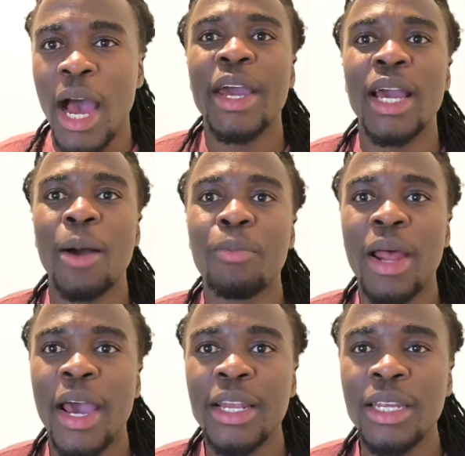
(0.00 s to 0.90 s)
I
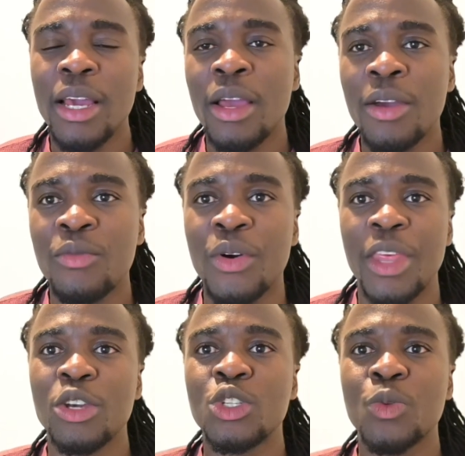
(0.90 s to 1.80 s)
applied for
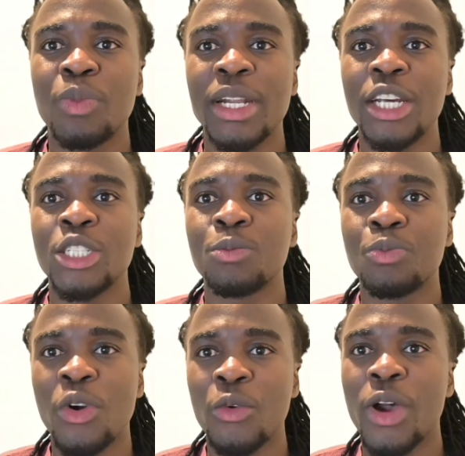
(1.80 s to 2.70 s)
the YouTube partnership
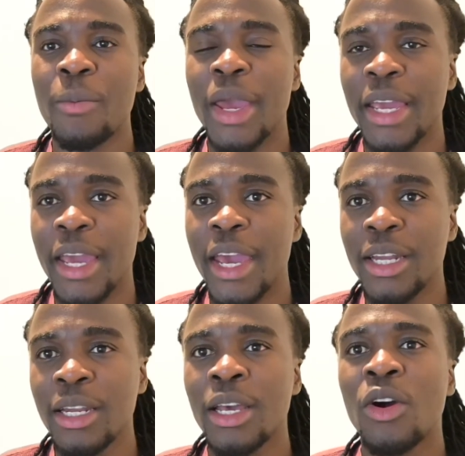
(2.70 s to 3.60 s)
program
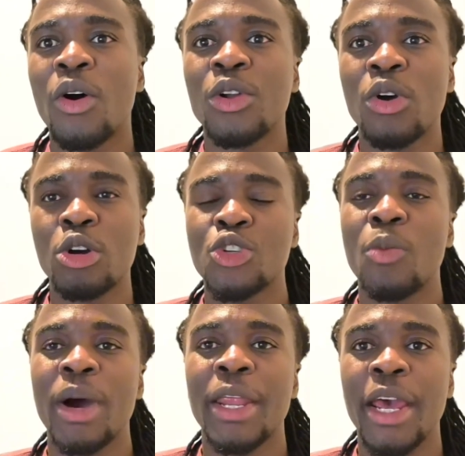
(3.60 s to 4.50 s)
again on
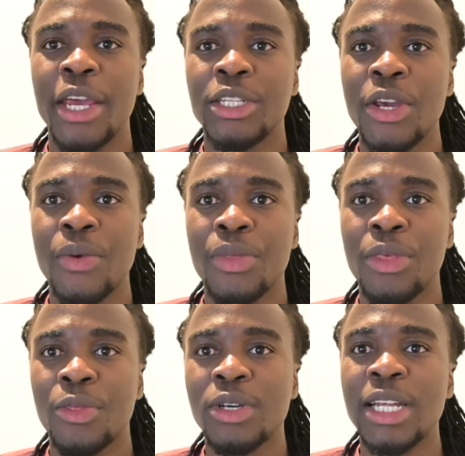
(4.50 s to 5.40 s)
October the
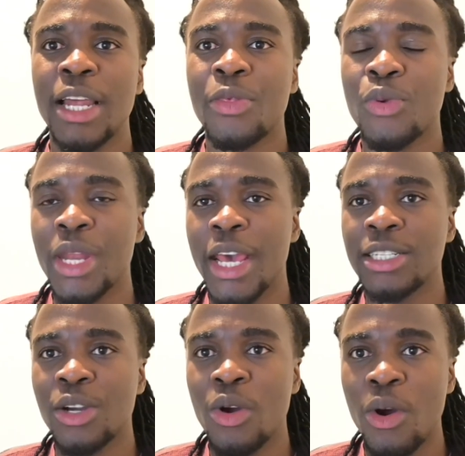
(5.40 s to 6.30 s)
18th. Those are like 3
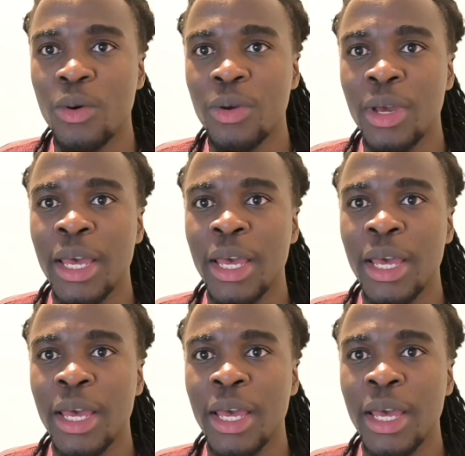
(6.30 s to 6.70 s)
days ago.